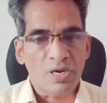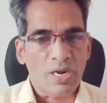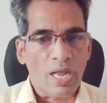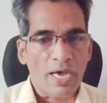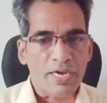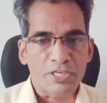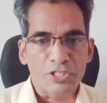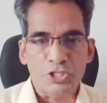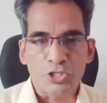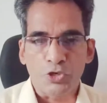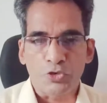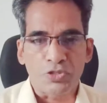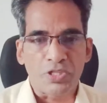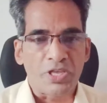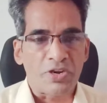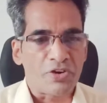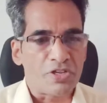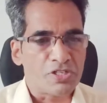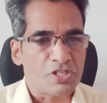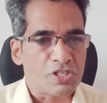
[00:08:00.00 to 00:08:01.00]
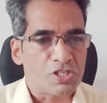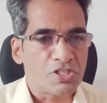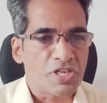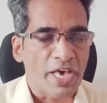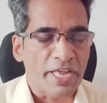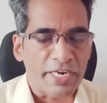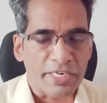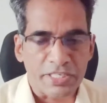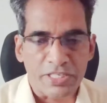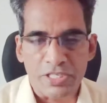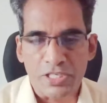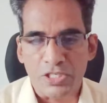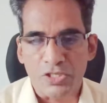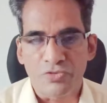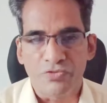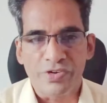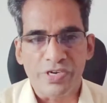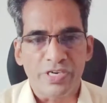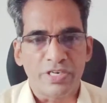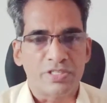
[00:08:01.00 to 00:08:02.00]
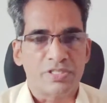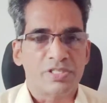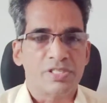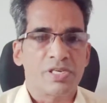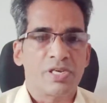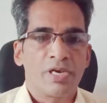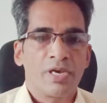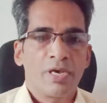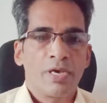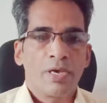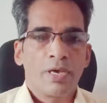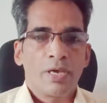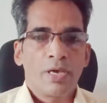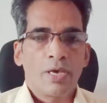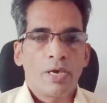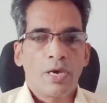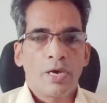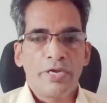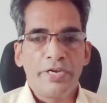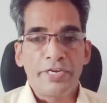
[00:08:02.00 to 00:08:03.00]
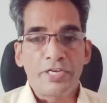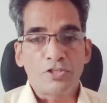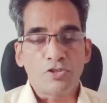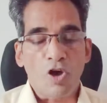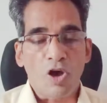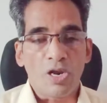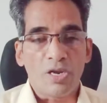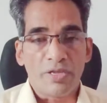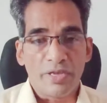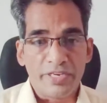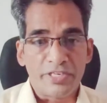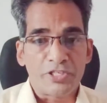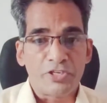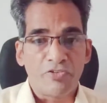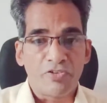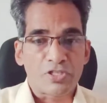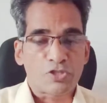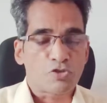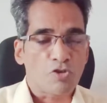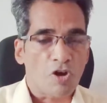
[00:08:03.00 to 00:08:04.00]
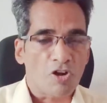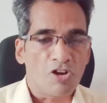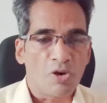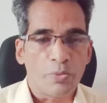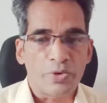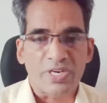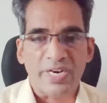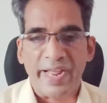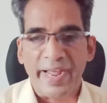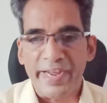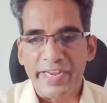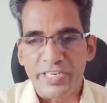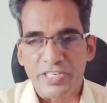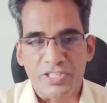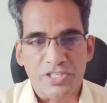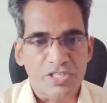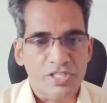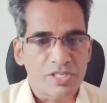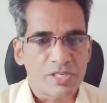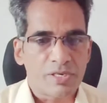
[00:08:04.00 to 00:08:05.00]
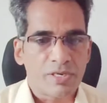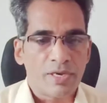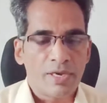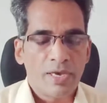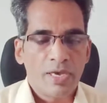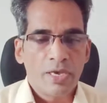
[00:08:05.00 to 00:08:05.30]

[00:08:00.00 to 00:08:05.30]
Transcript: Nagajyoti, research director's words. It is all, she was talking about kites.